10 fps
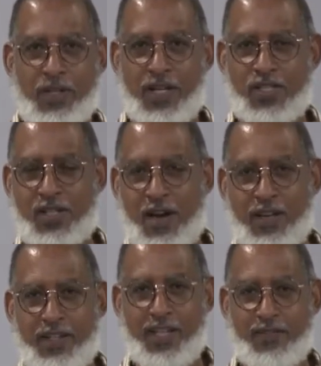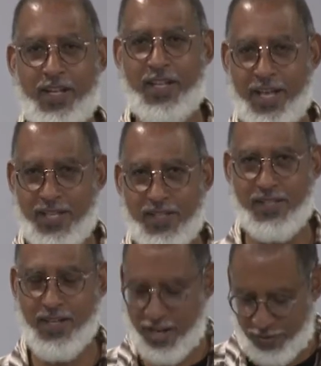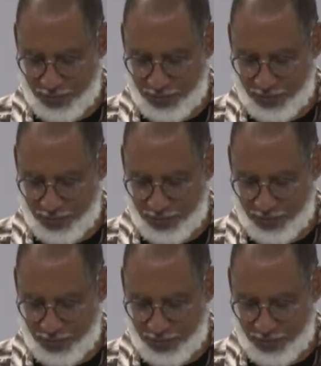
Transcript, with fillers: are starting their vacations, and that's